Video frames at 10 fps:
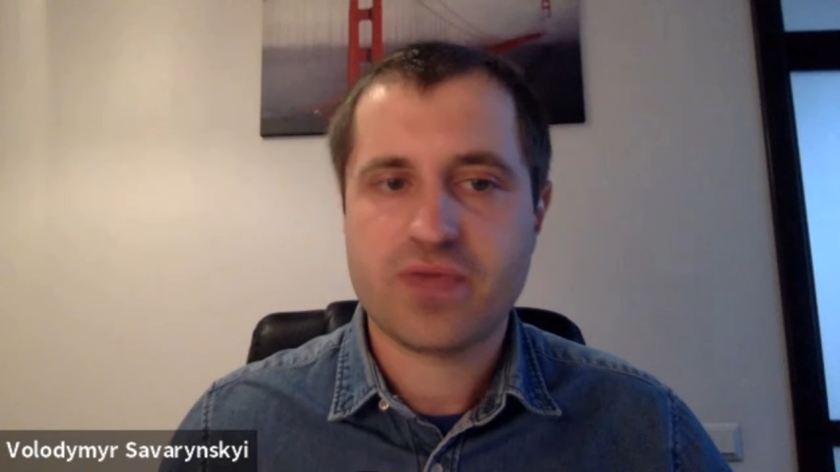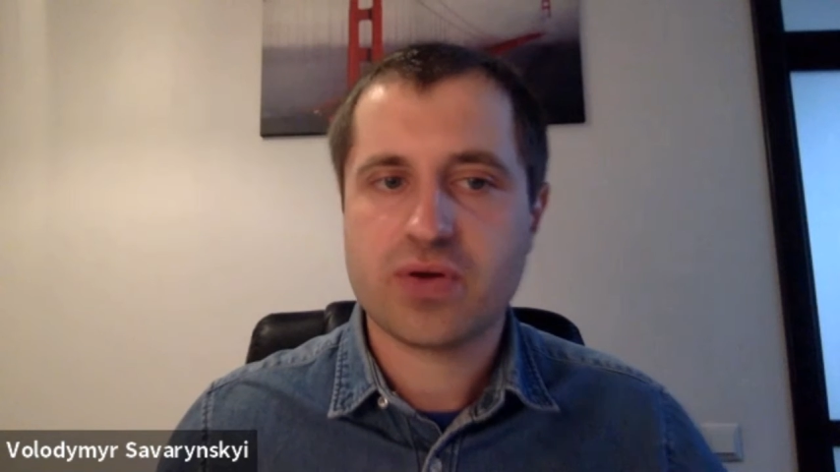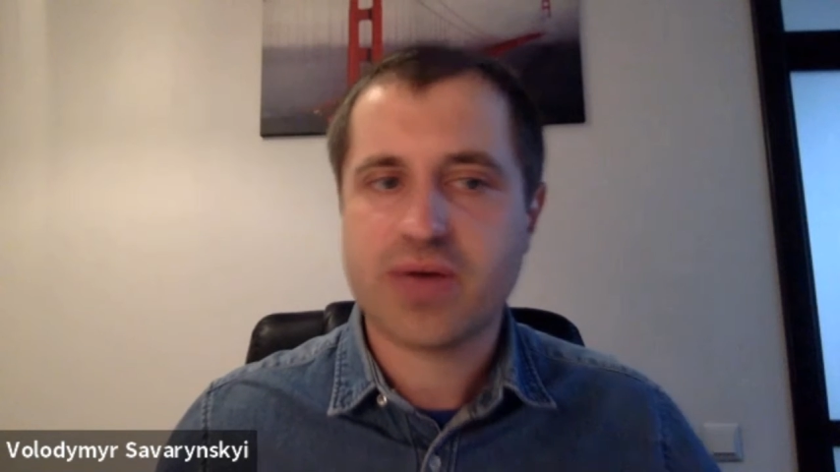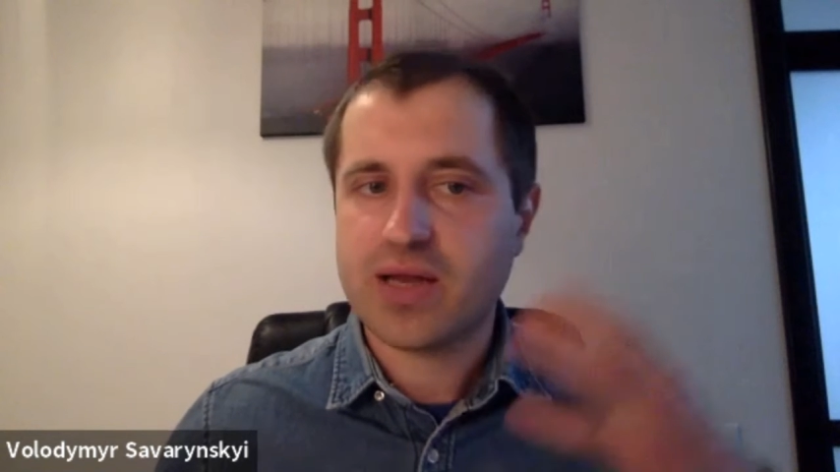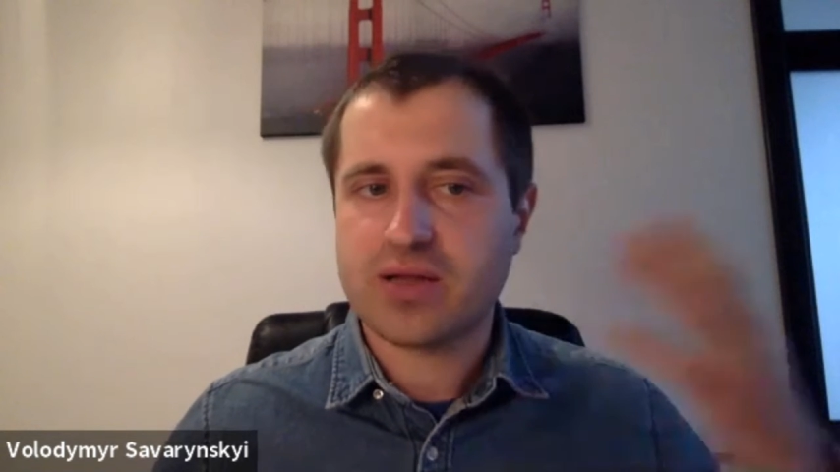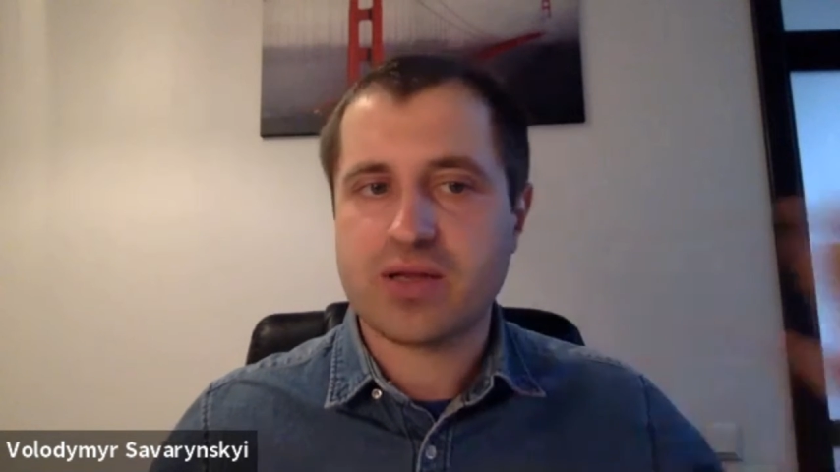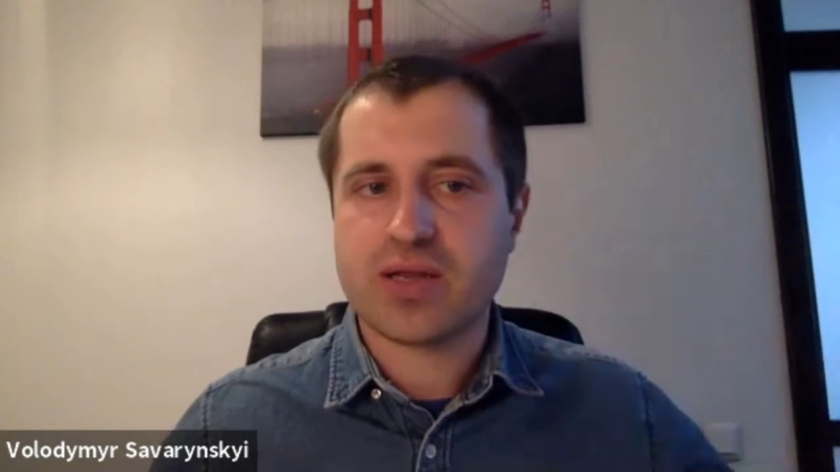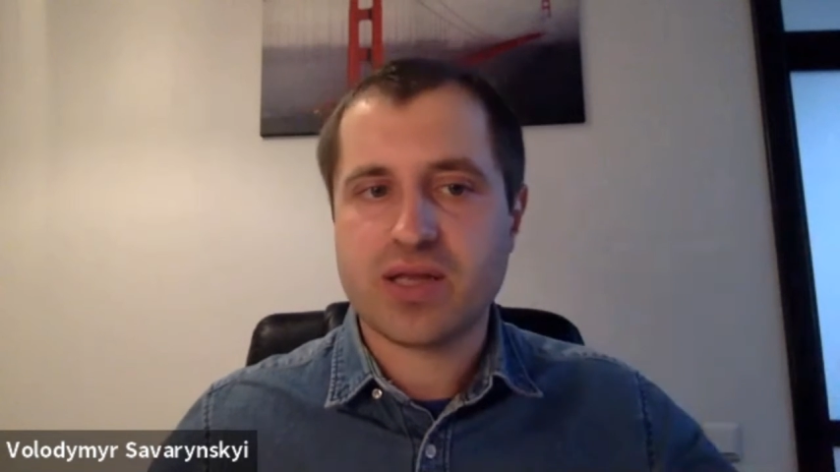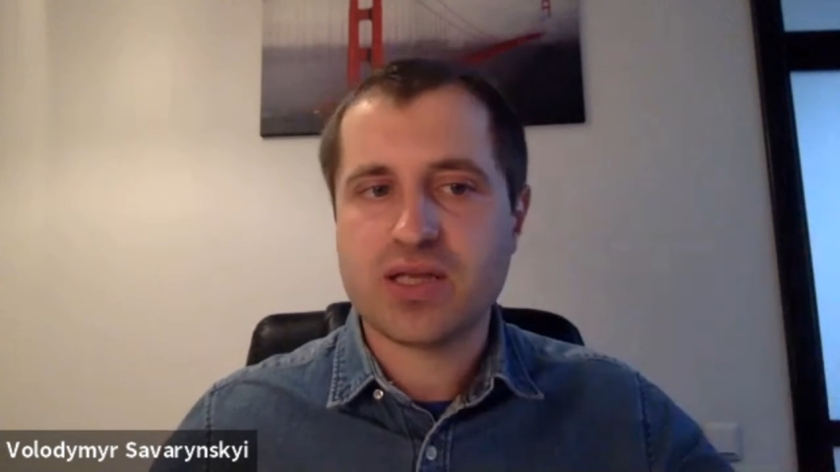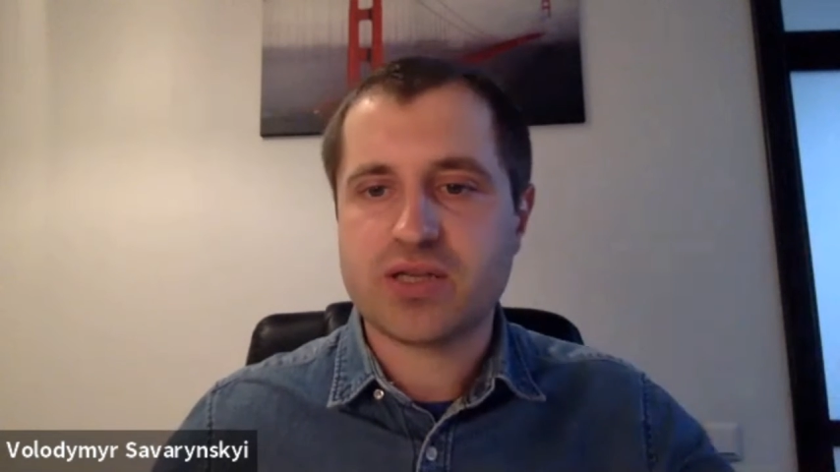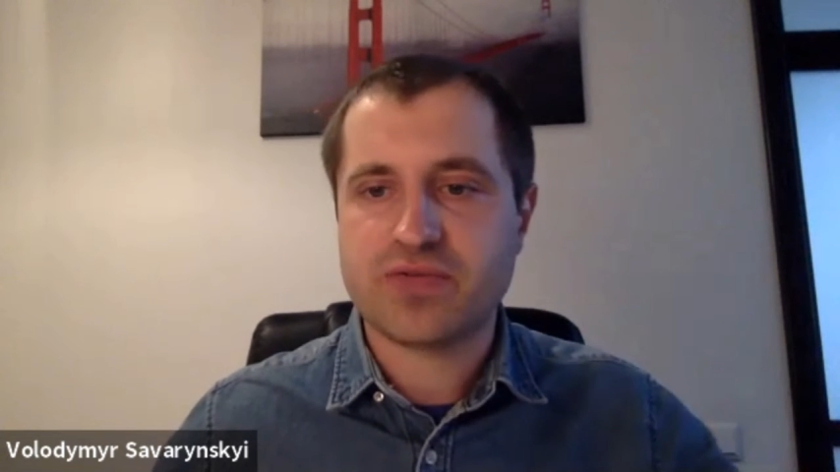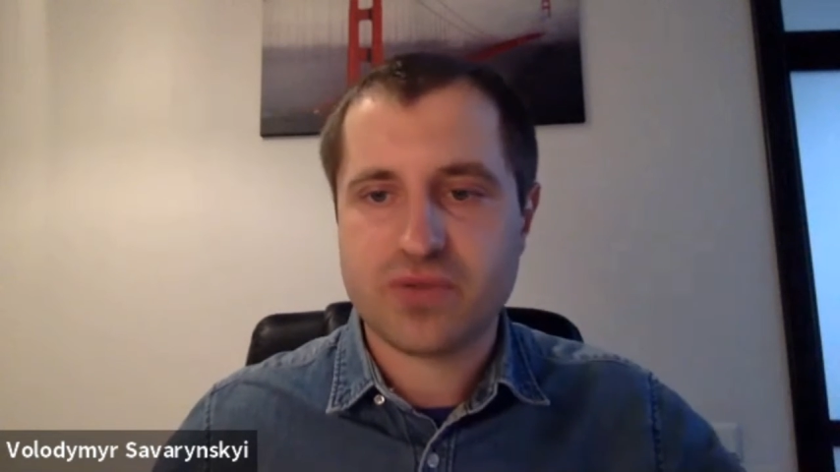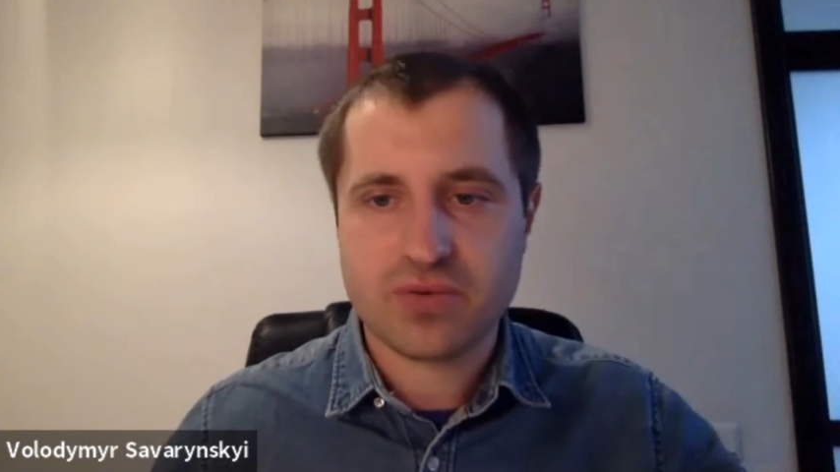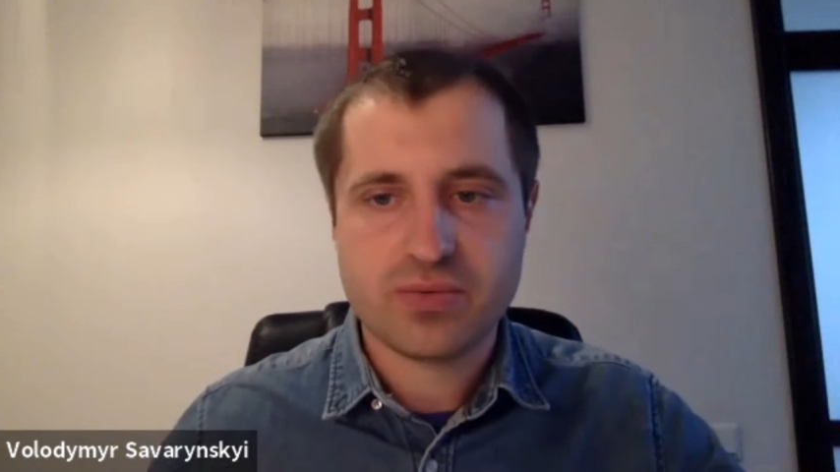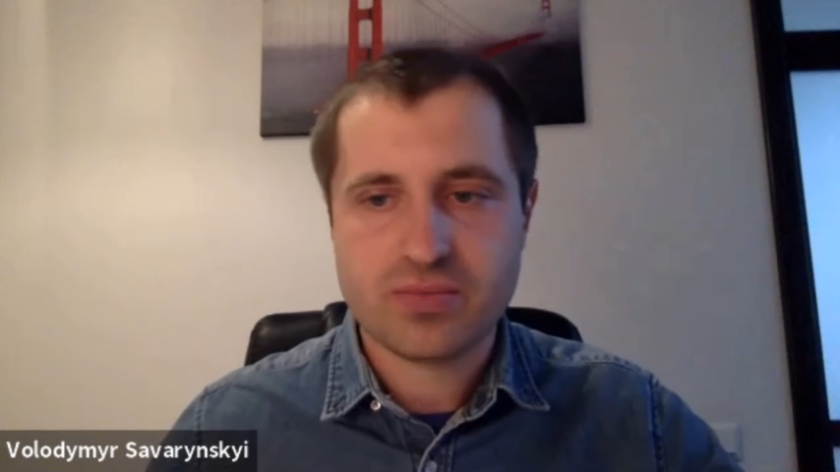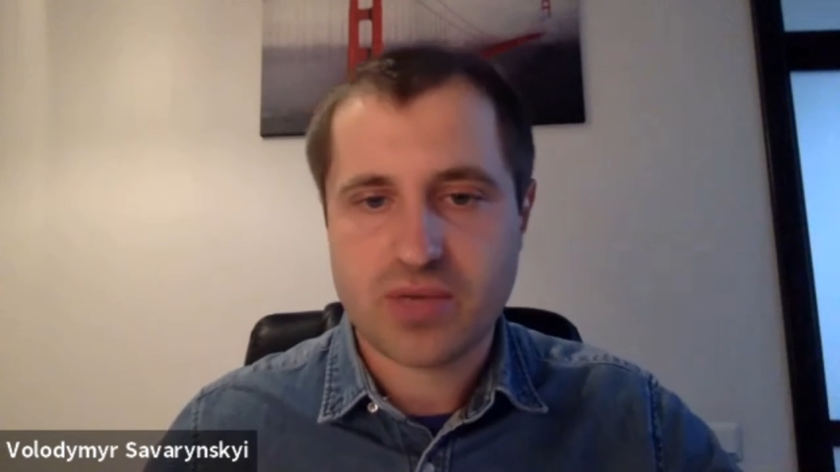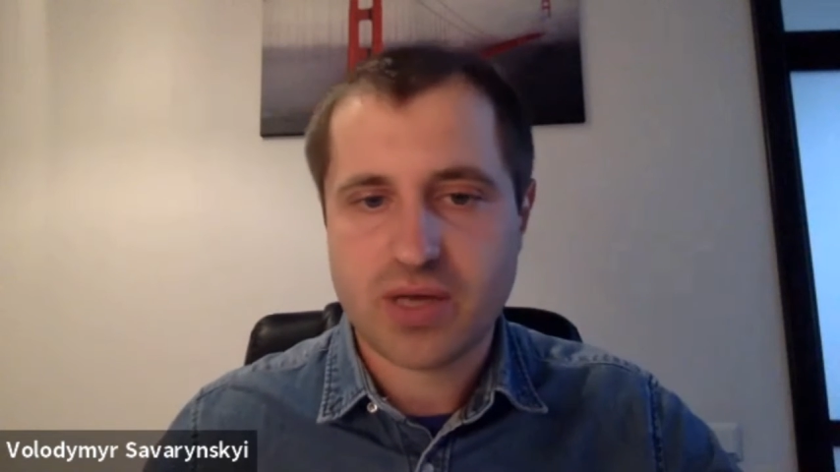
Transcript: If you get on an interview,